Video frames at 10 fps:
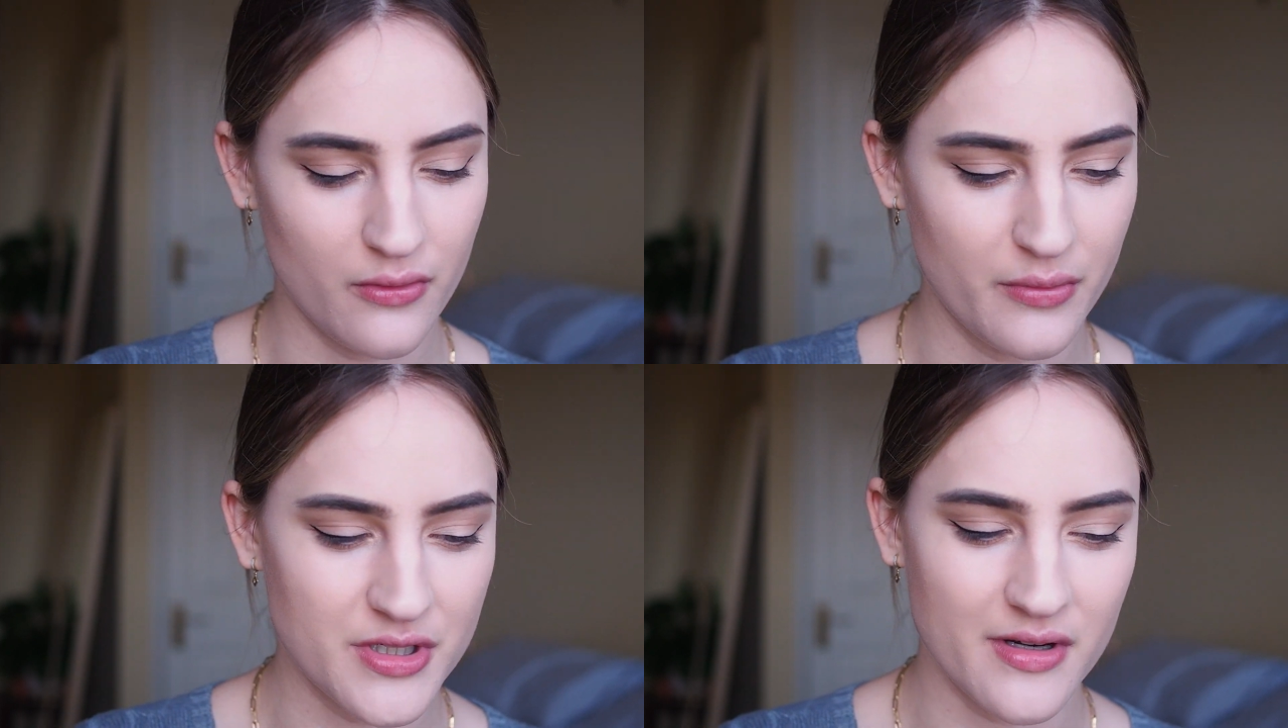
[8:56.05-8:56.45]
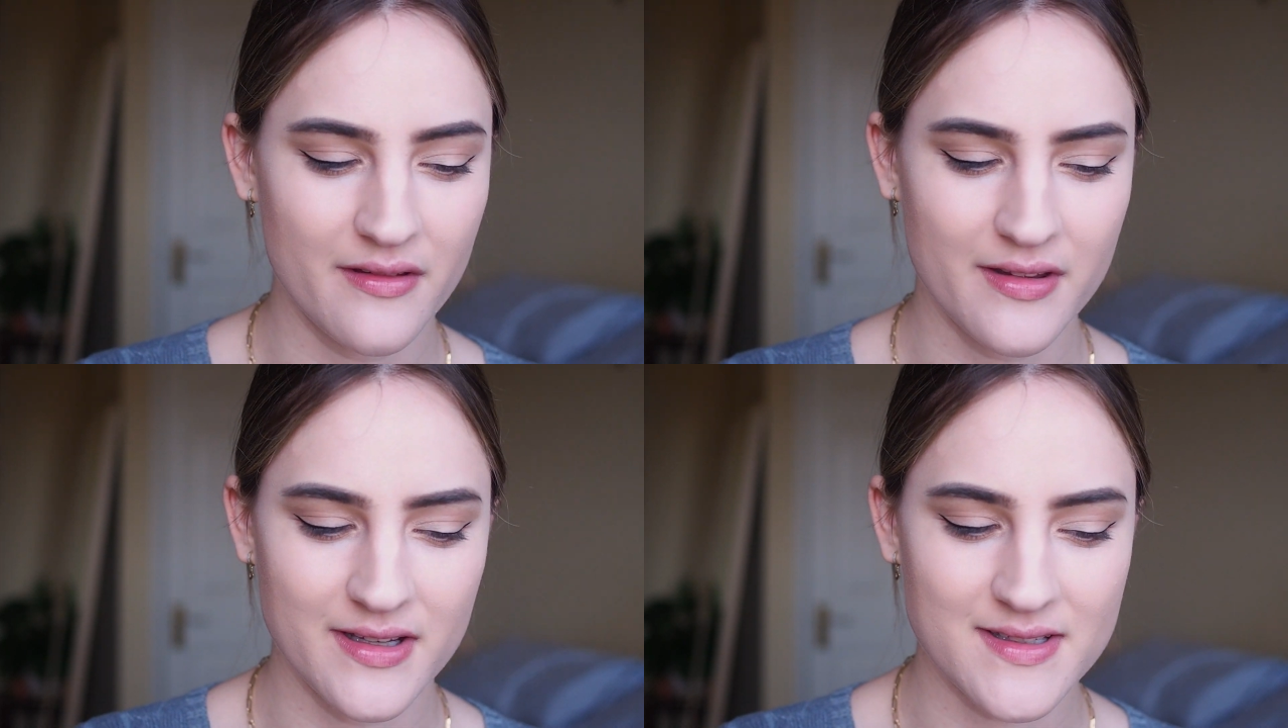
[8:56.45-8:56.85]
which I
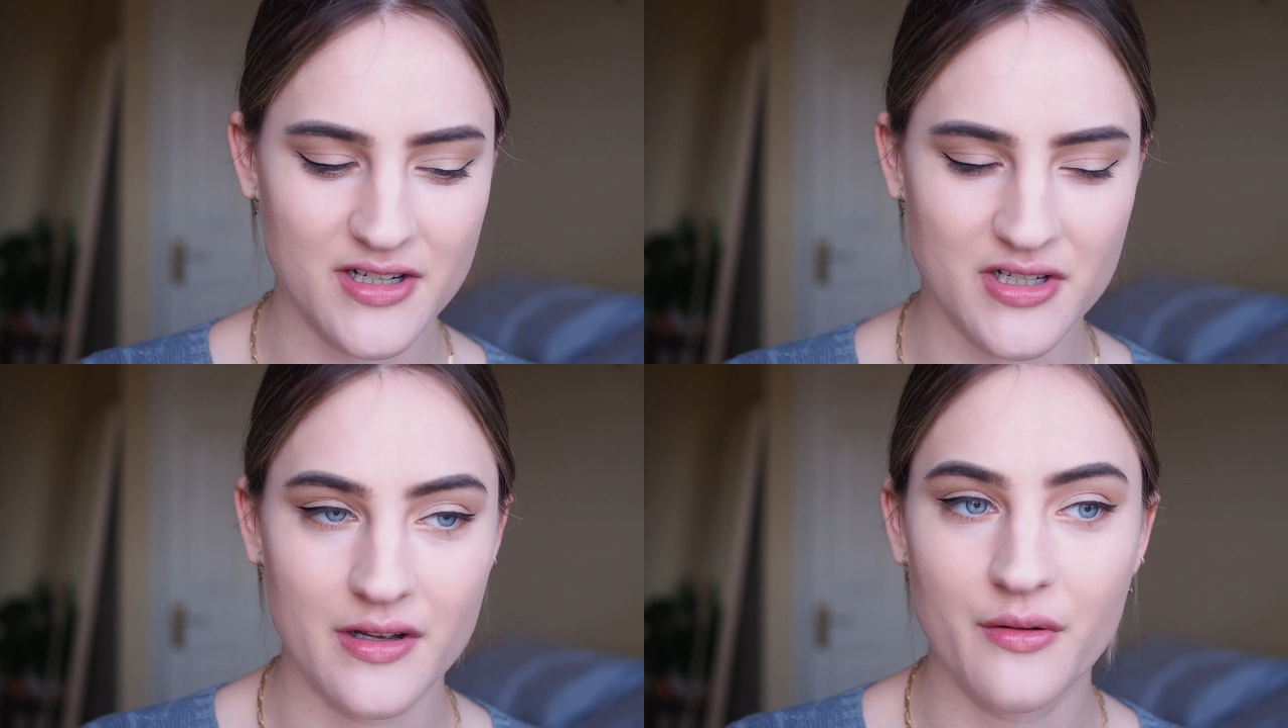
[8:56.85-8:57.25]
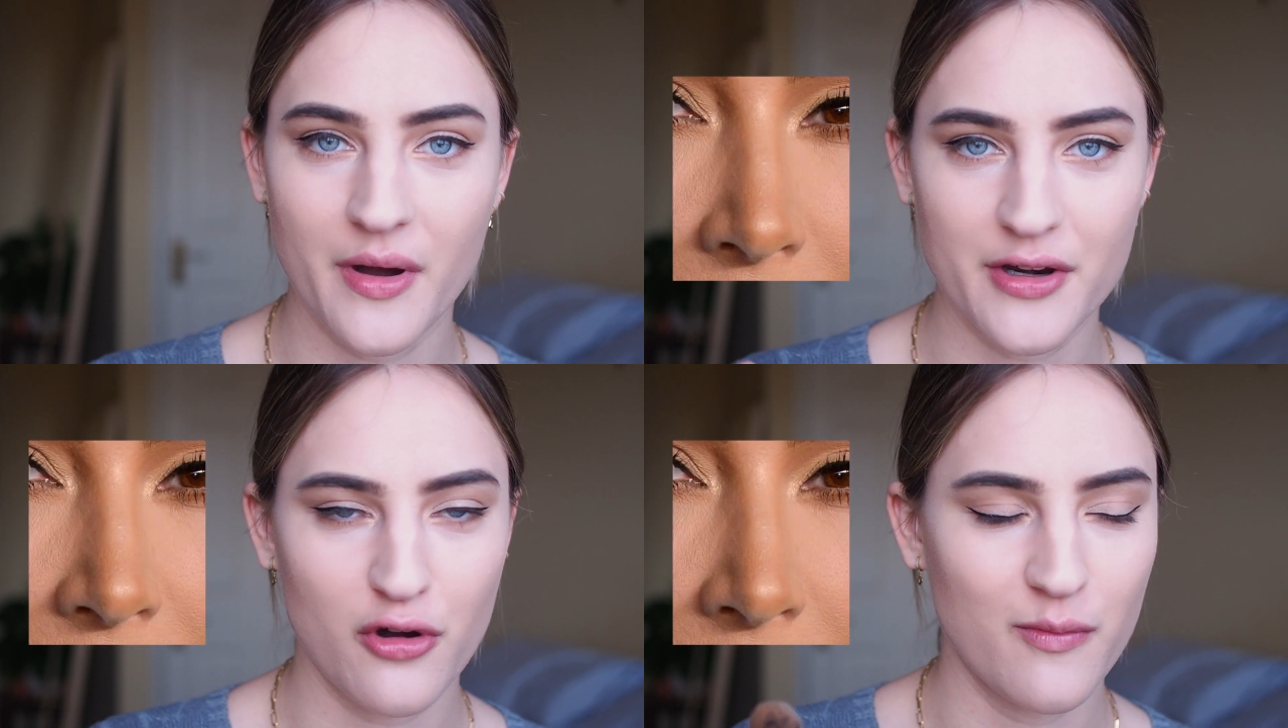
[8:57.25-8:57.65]
think is actually
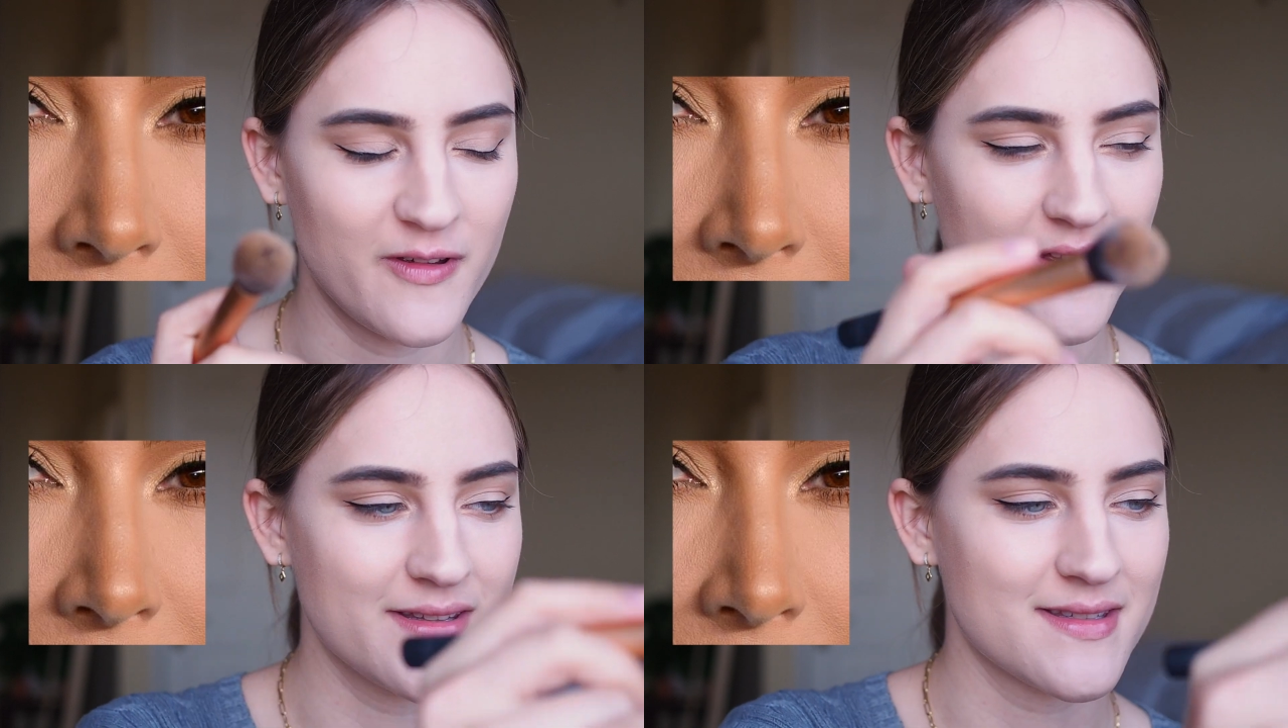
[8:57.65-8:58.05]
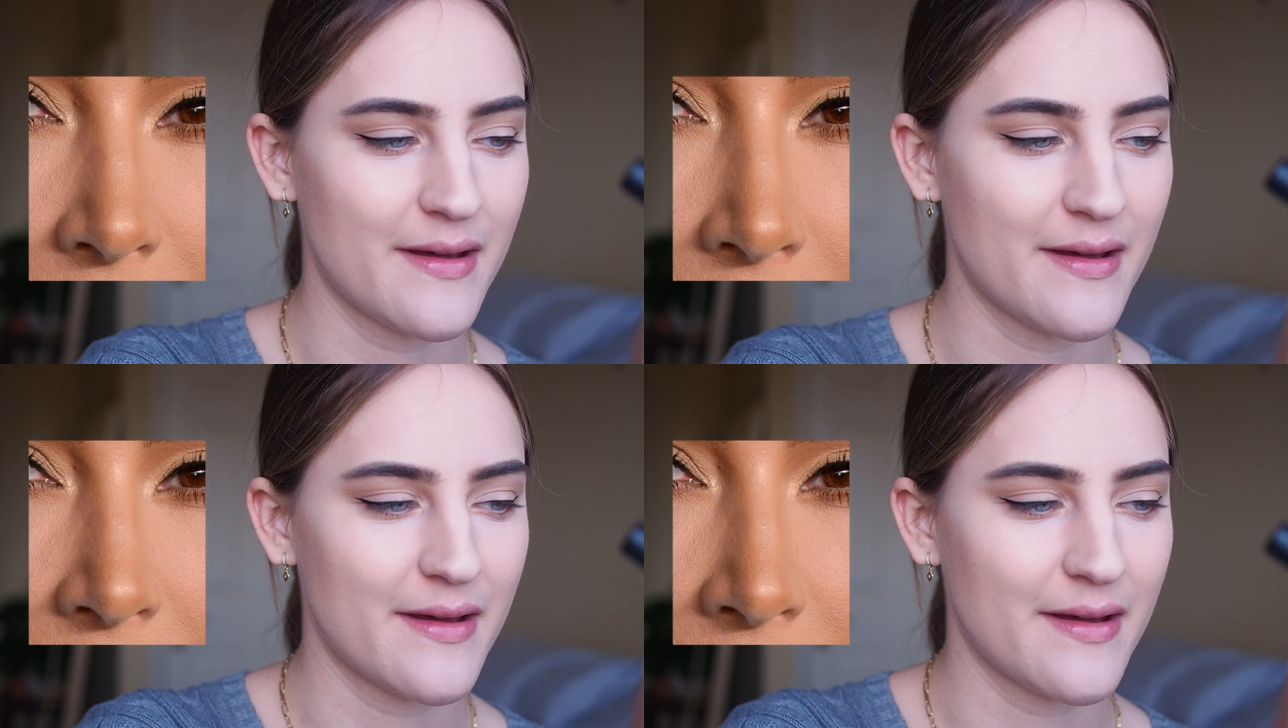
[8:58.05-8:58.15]
quite obvious.